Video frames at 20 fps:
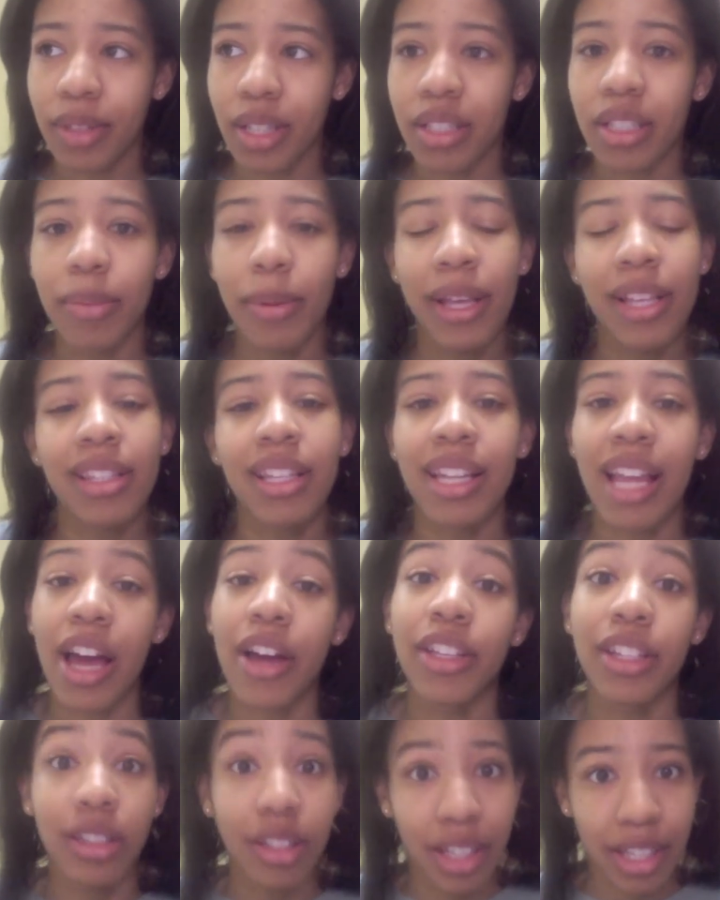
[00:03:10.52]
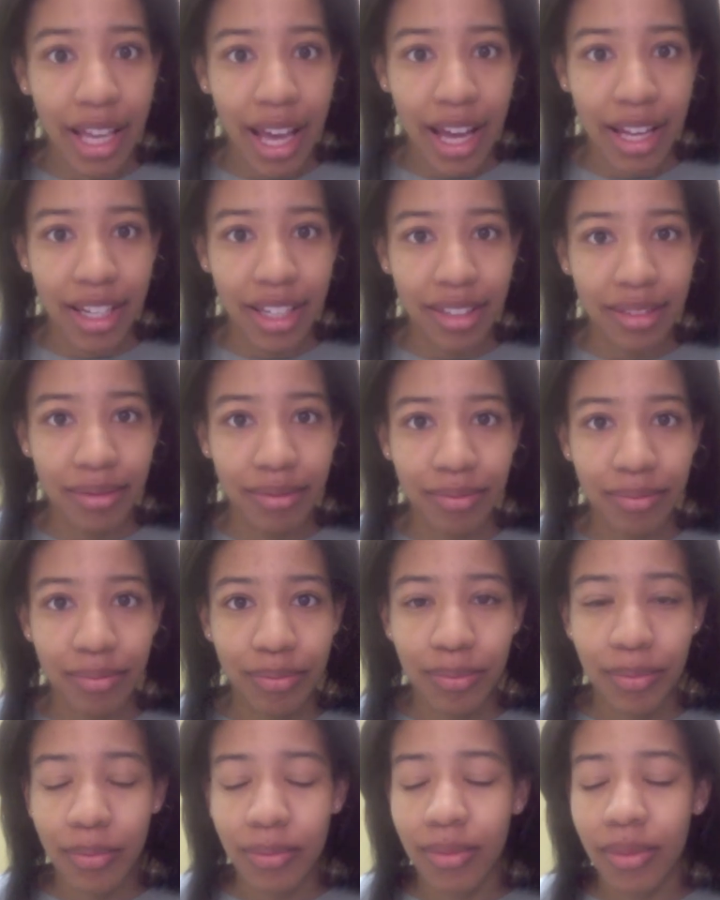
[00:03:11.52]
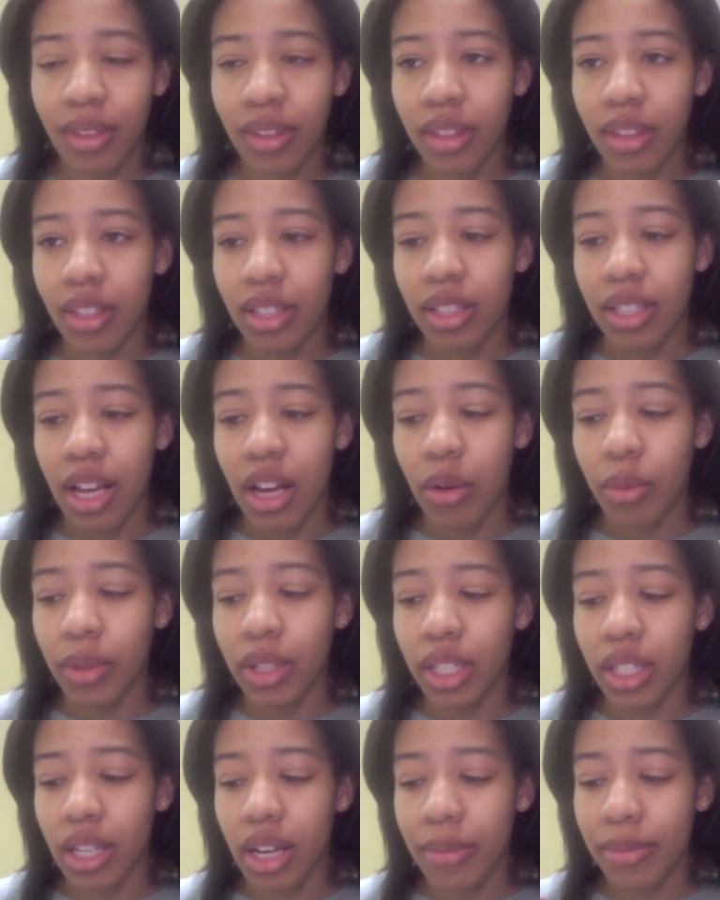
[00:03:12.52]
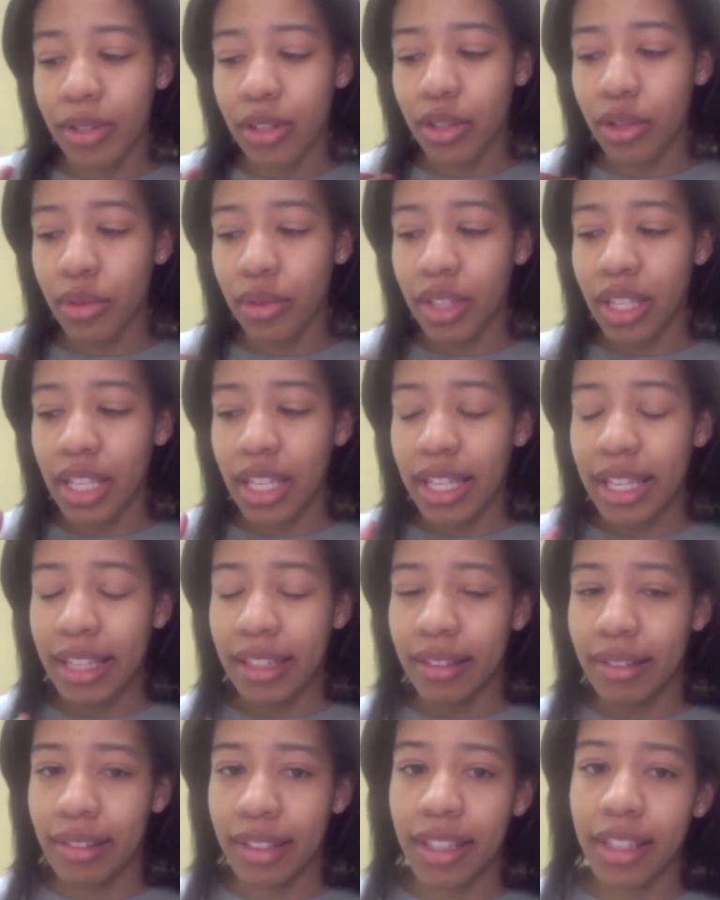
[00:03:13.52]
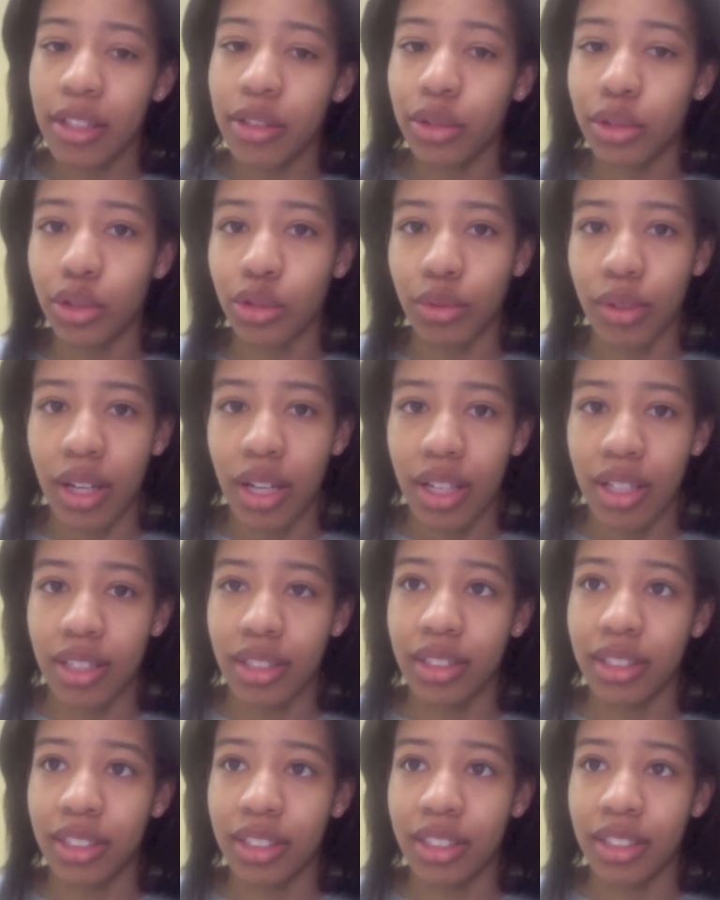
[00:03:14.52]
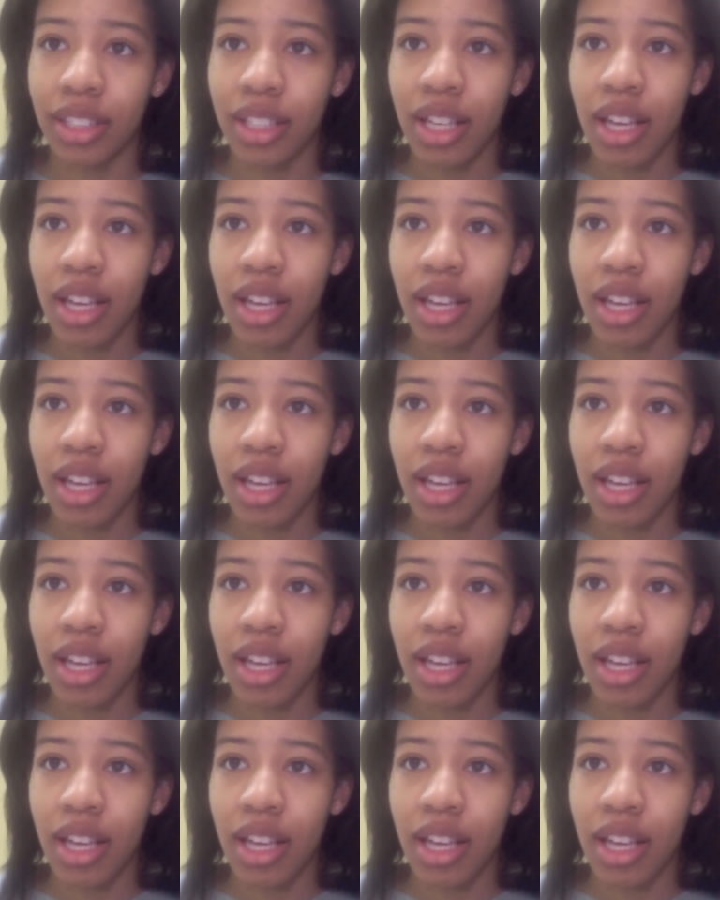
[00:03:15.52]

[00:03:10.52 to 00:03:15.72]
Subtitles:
Depends on how you look at it. Now, when it comes to the illegal drugs,